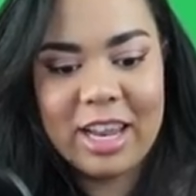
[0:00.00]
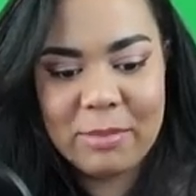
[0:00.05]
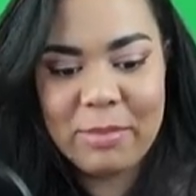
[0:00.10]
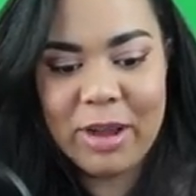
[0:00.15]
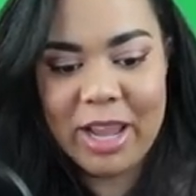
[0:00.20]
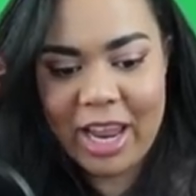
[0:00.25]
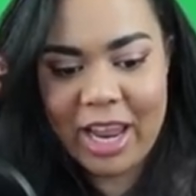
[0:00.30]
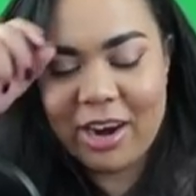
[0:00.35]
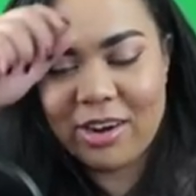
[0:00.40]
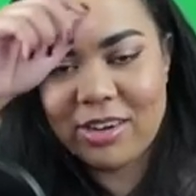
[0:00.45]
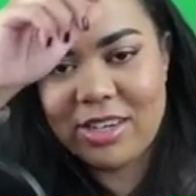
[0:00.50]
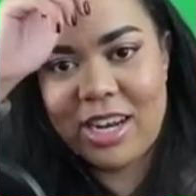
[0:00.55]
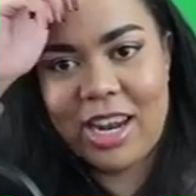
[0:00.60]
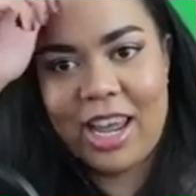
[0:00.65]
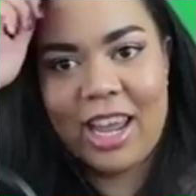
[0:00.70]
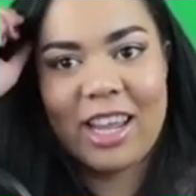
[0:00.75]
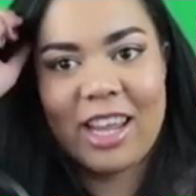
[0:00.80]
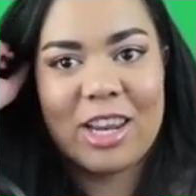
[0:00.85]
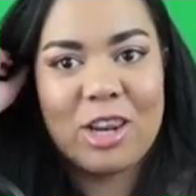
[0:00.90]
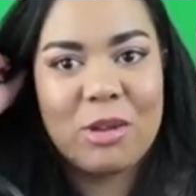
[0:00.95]
in my hair
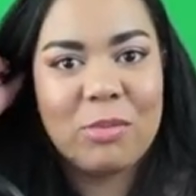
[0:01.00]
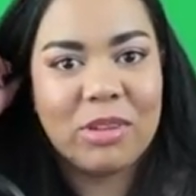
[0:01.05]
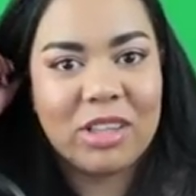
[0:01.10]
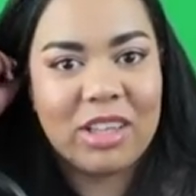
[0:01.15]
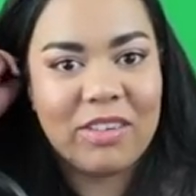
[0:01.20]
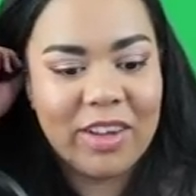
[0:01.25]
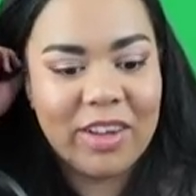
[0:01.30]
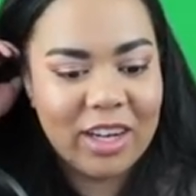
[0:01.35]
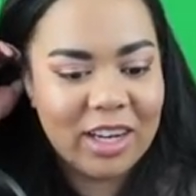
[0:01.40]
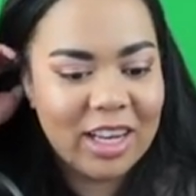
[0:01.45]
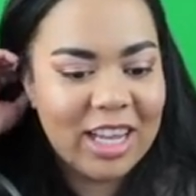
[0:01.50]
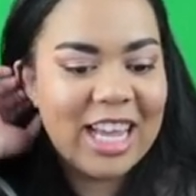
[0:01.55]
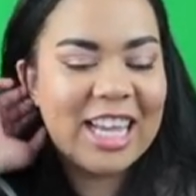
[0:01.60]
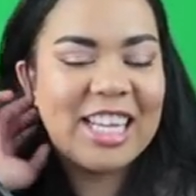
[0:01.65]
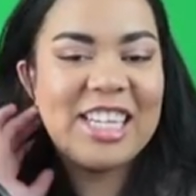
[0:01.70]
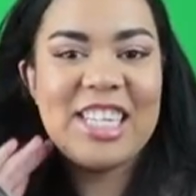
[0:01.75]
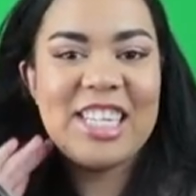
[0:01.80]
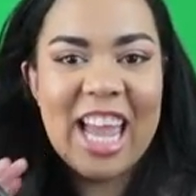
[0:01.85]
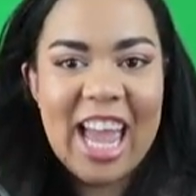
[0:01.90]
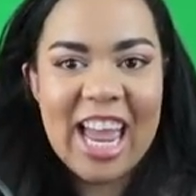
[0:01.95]
today. Can you believe it?
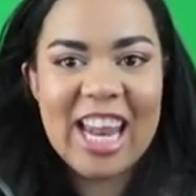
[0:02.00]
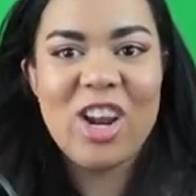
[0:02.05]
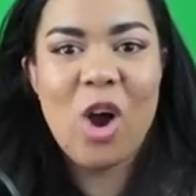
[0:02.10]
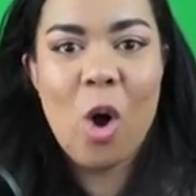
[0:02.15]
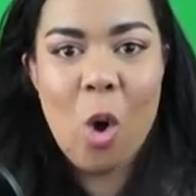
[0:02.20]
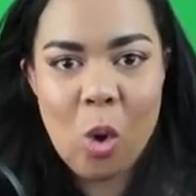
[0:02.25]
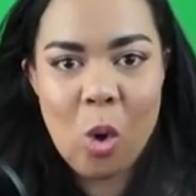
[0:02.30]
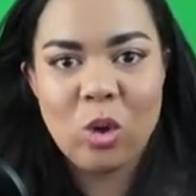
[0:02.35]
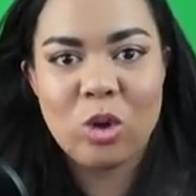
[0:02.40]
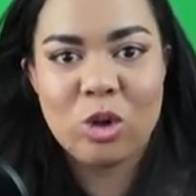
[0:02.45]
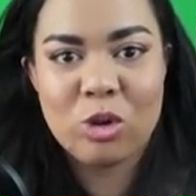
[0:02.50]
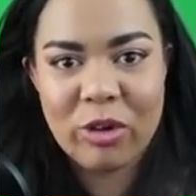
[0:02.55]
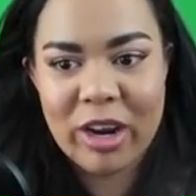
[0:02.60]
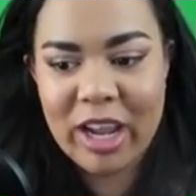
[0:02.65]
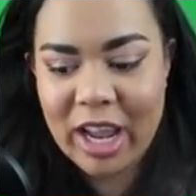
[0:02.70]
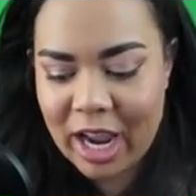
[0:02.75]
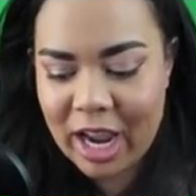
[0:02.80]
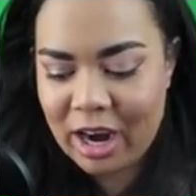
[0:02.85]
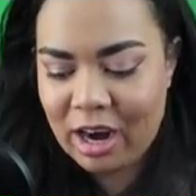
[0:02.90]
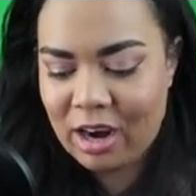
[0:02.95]
10 whole gray
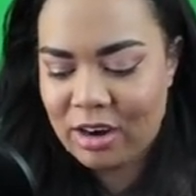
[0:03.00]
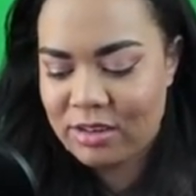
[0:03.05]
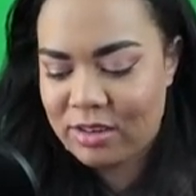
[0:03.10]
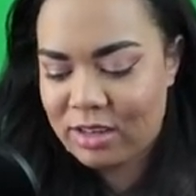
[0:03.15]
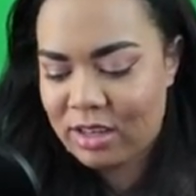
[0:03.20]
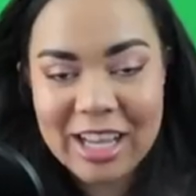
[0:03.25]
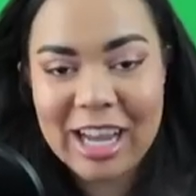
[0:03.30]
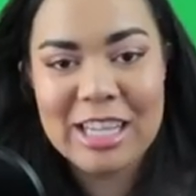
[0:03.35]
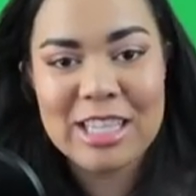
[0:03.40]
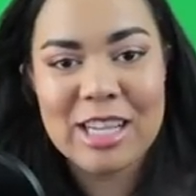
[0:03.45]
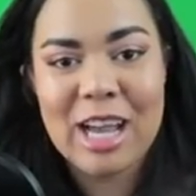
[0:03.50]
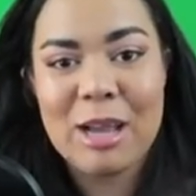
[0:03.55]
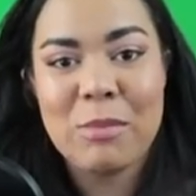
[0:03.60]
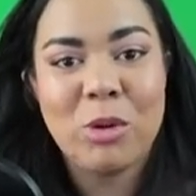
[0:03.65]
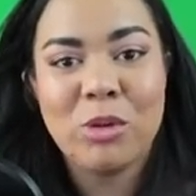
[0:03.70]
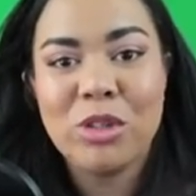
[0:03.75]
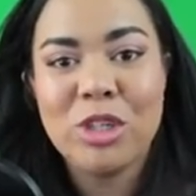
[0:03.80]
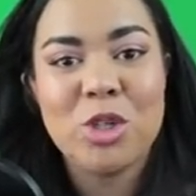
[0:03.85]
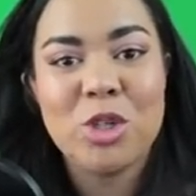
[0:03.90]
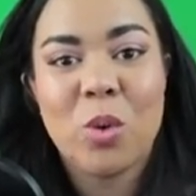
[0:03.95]
hairs. Guys, I'm
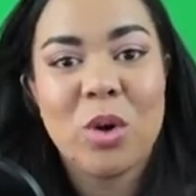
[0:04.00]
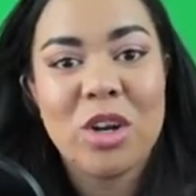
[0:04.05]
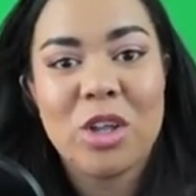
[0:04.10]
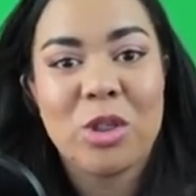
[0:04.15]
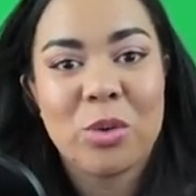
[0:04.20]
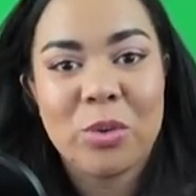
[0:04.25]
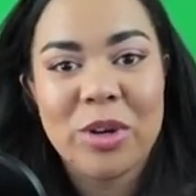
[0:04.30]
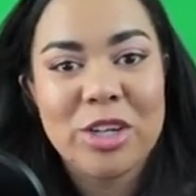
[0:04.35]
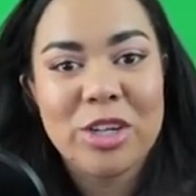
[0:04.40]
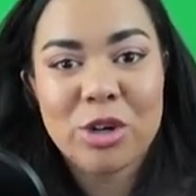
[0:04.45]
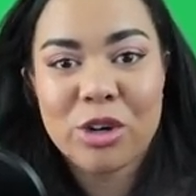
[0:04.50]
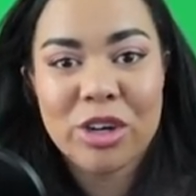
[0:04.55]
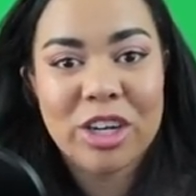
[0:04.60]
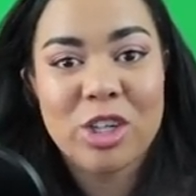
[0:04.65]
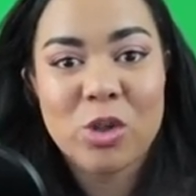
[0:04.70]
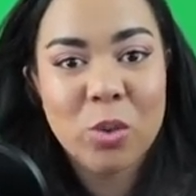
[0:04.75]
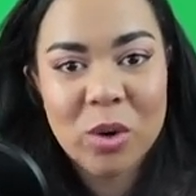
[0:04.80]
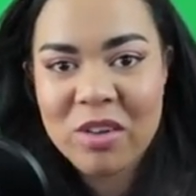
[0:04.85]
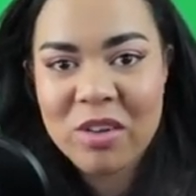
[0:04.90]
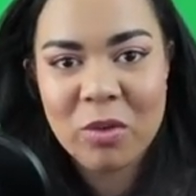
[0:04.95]
only 23 turning
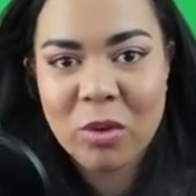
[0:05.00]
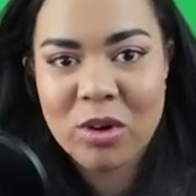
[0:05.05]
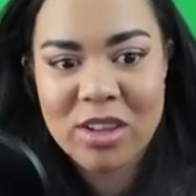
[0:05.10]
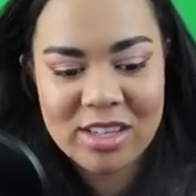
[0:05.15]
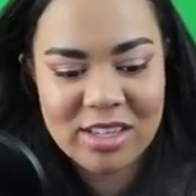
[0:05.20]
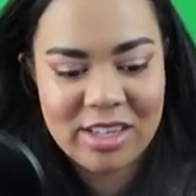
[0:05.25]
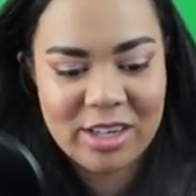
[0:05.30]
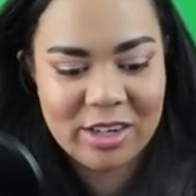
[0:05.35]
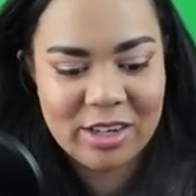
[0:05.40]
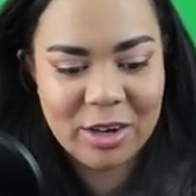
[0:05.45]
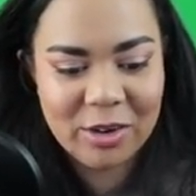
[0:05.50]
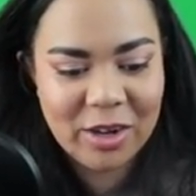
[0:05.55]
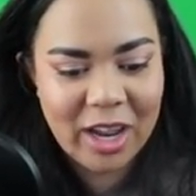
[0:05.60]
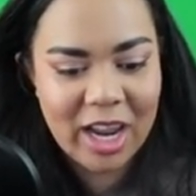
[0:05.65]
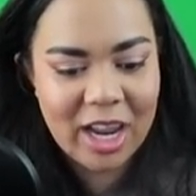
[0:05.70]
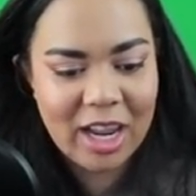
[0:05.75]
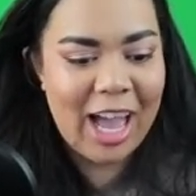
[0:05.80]
24 this year, okay?